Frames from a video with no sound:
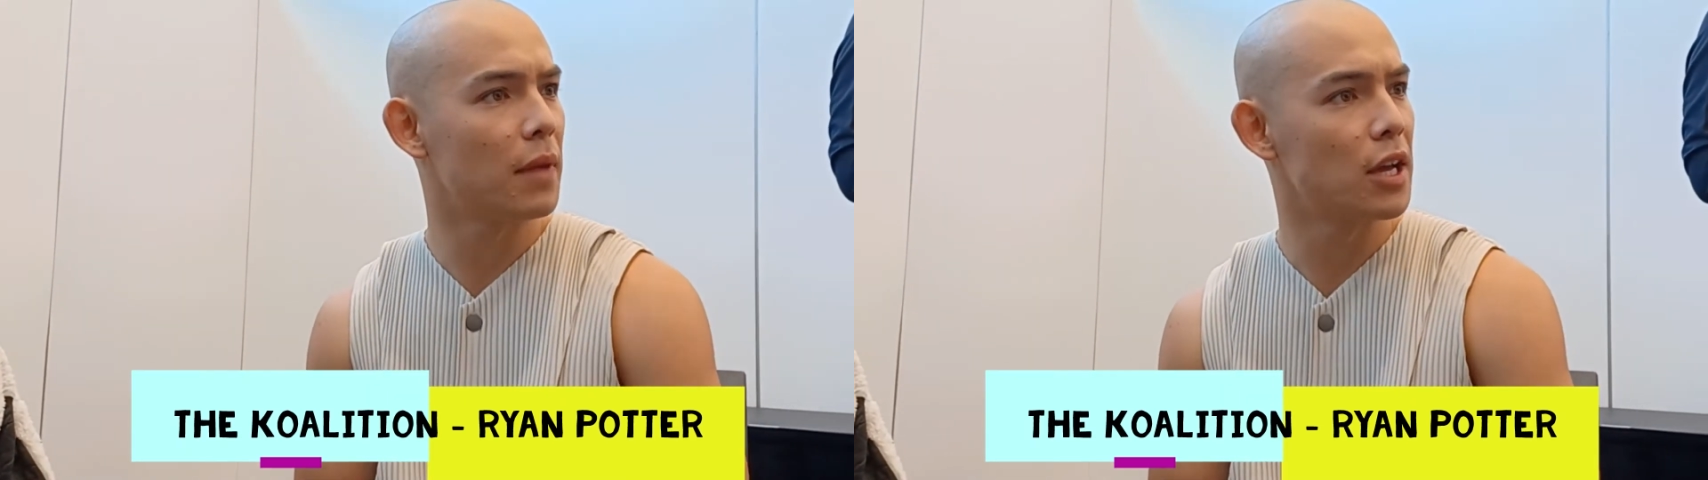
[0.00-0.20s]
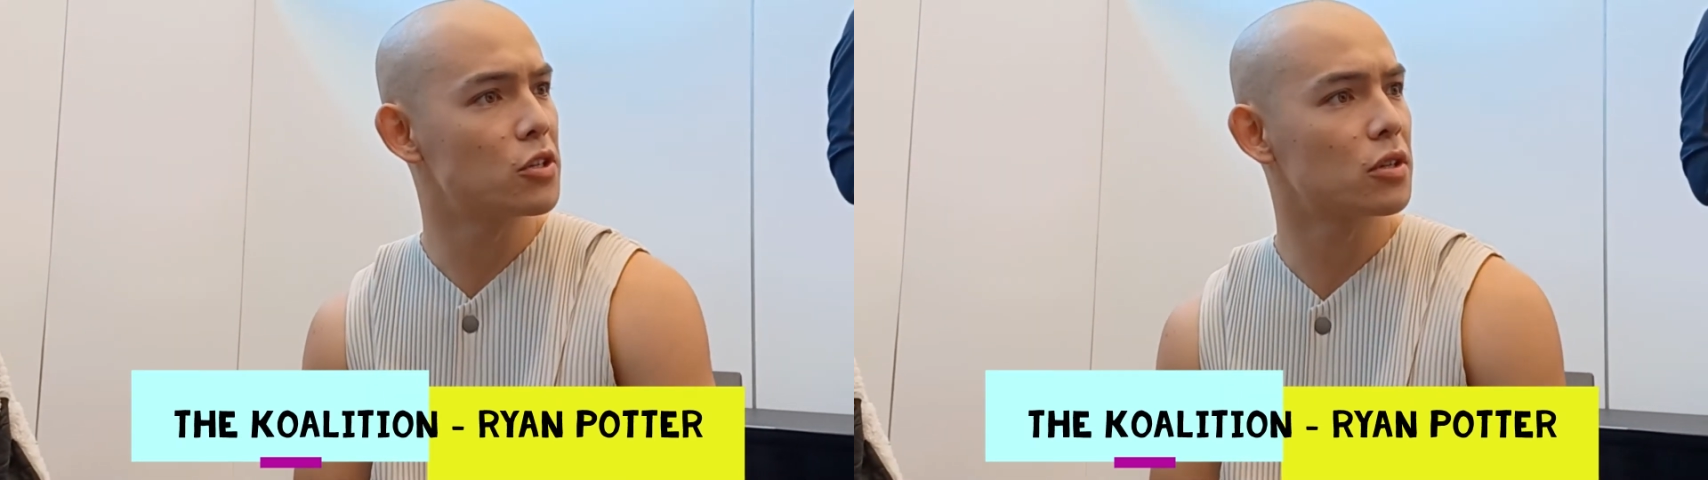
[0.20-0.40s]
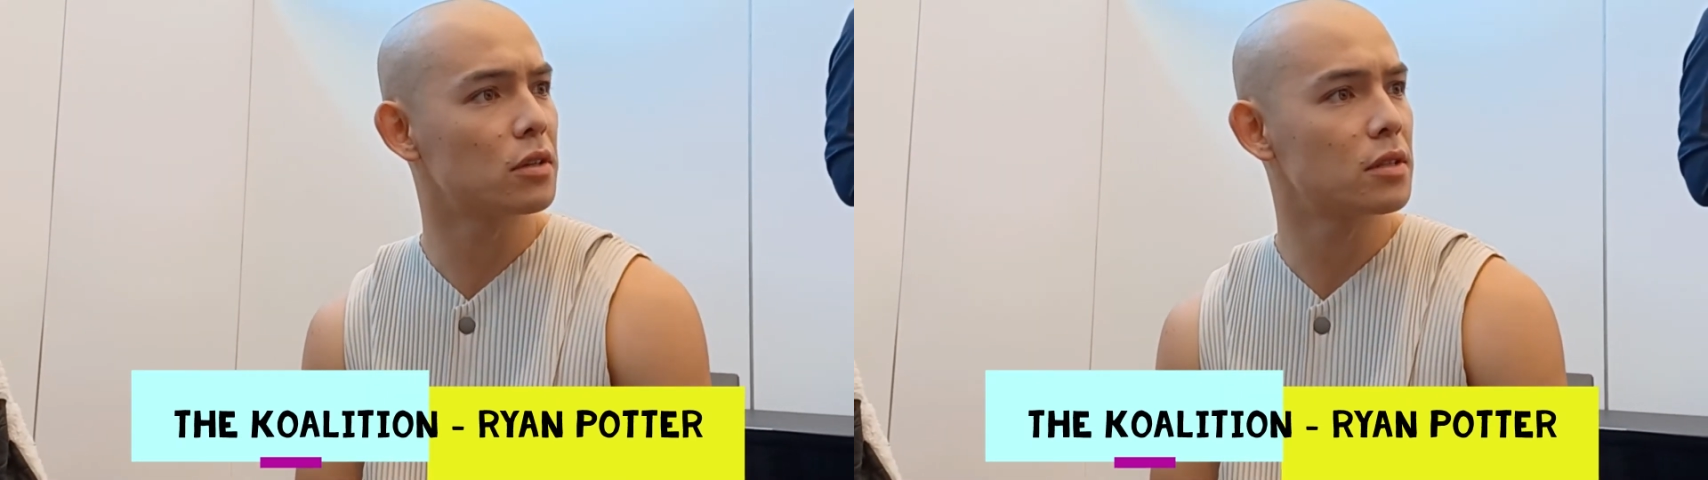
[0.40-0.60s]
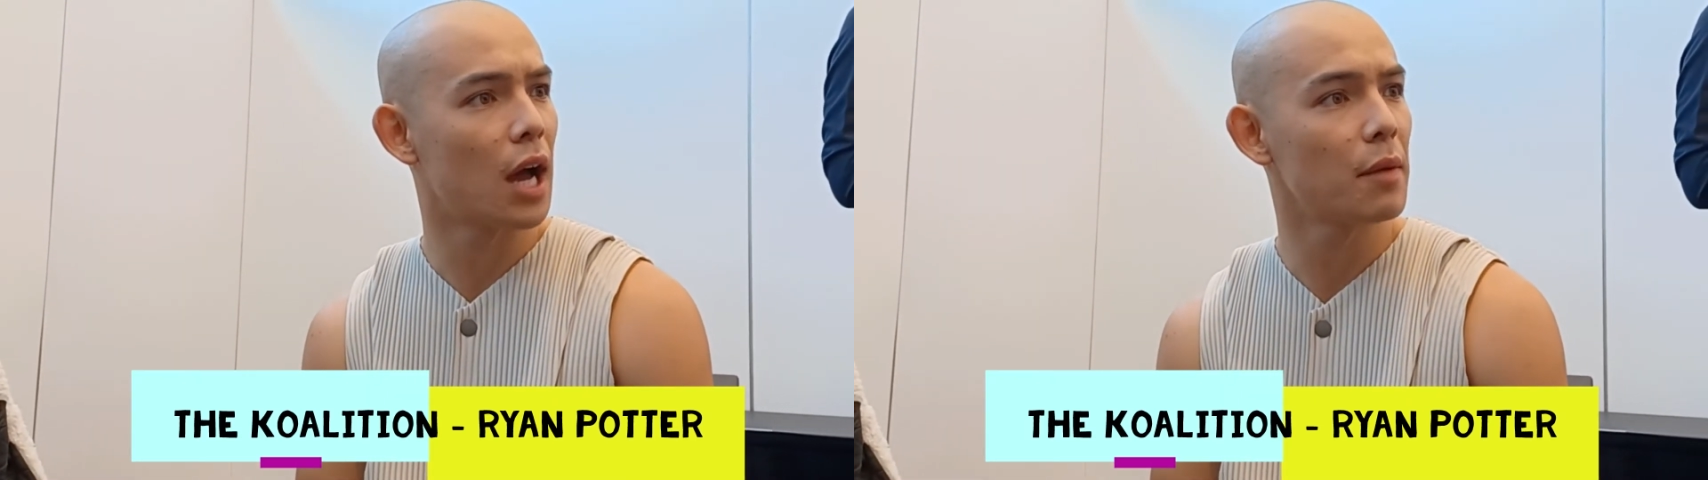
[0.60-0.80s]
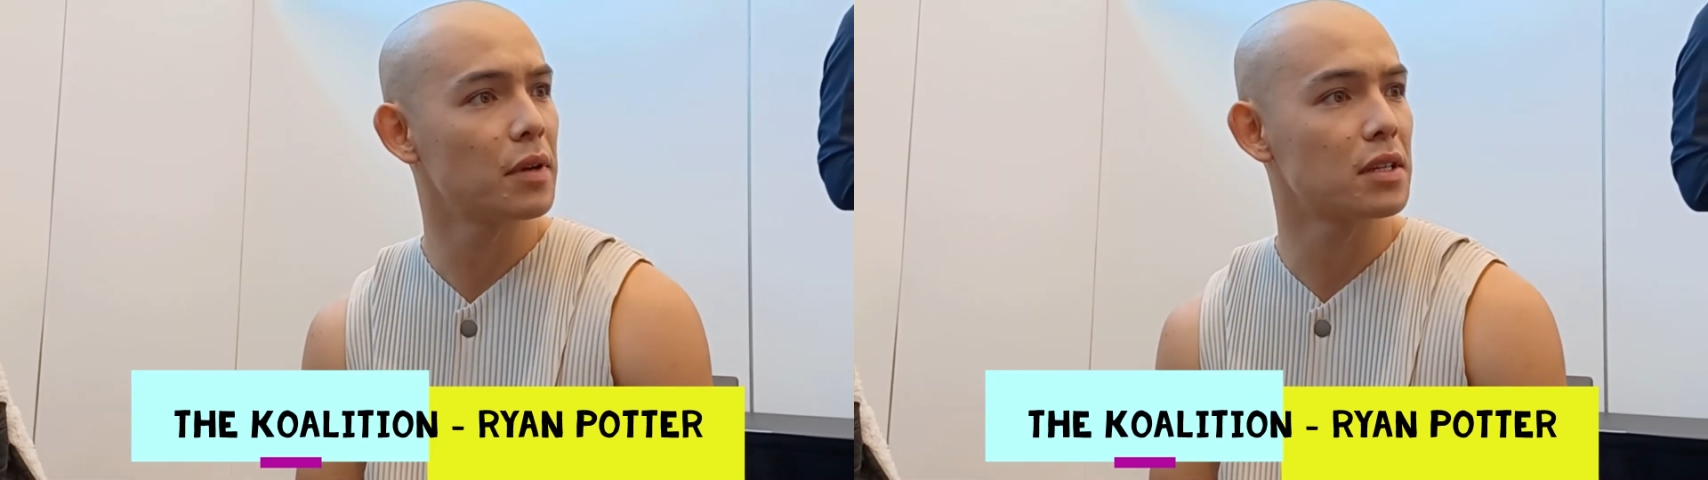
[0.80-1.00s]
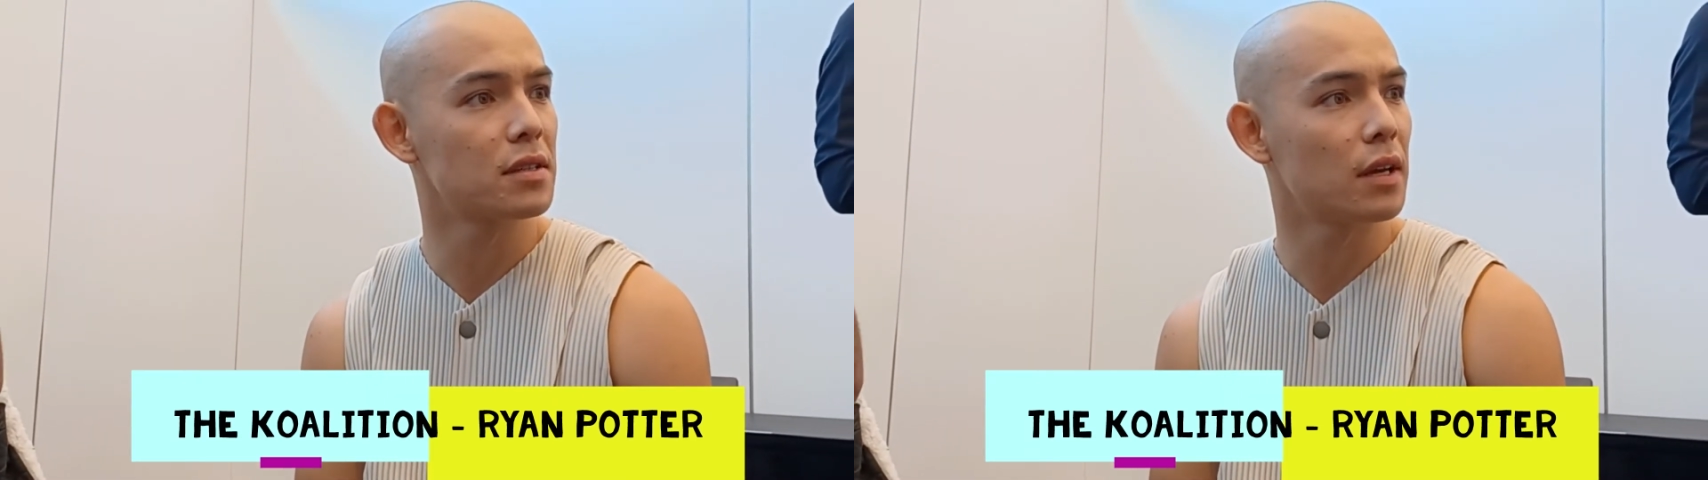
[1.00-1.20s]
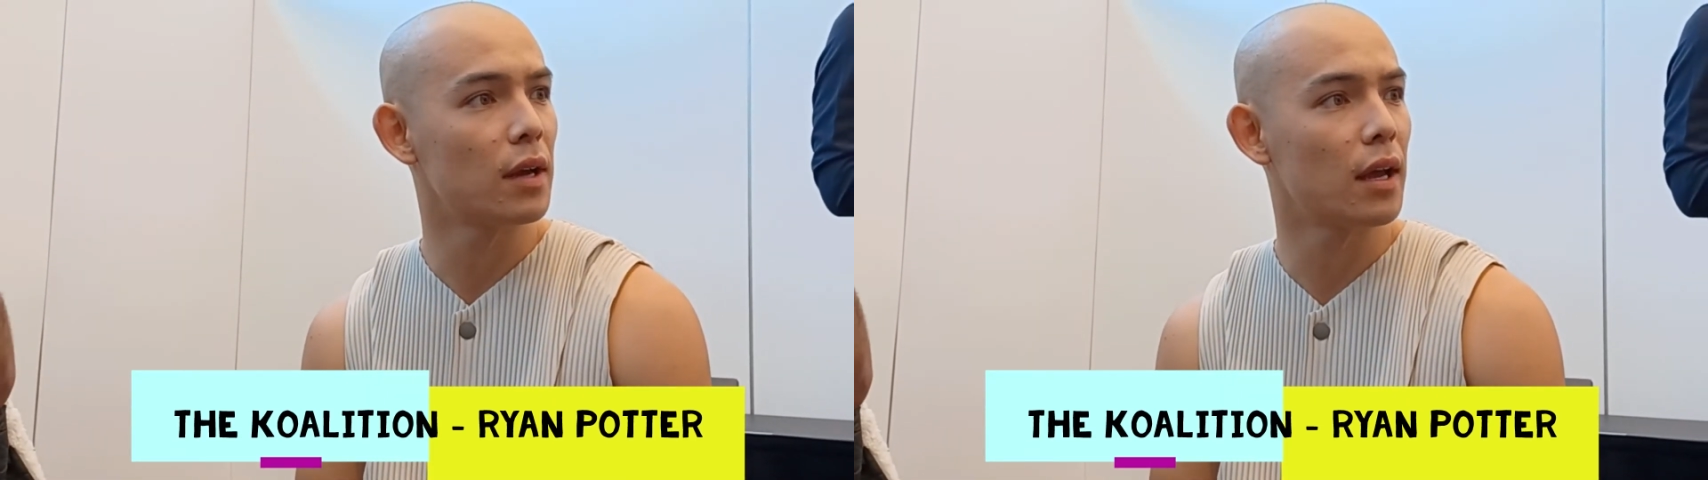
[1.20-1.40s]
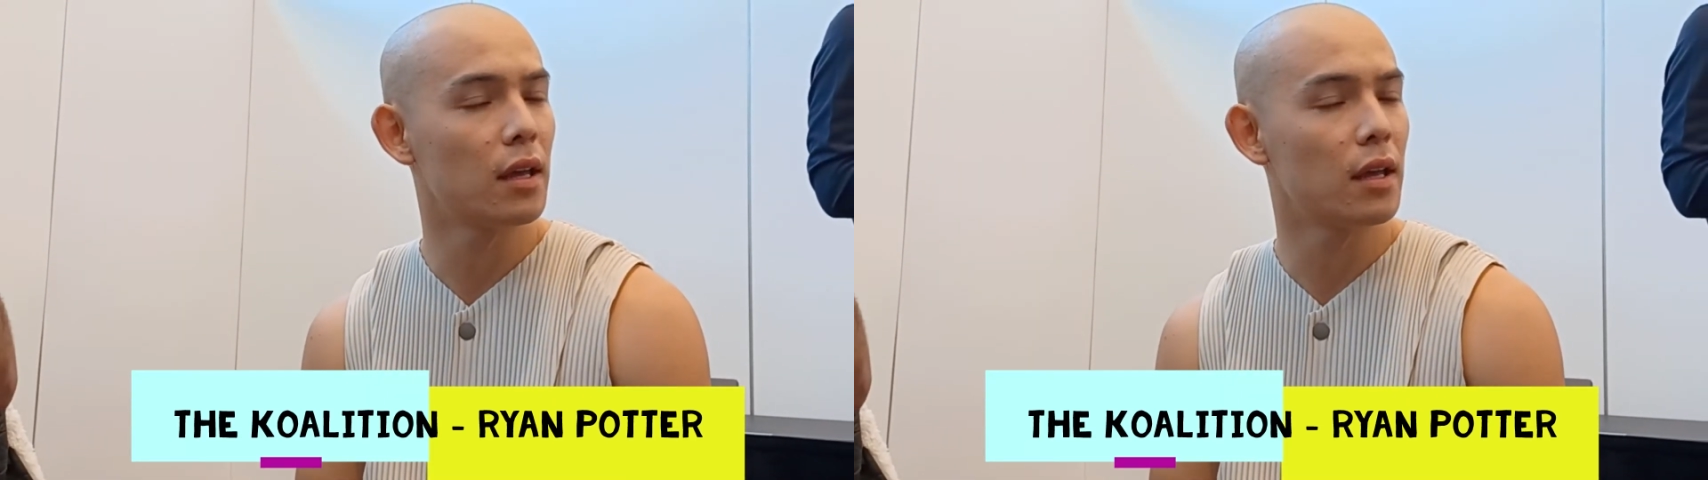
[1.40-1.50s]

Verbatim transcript: major topics that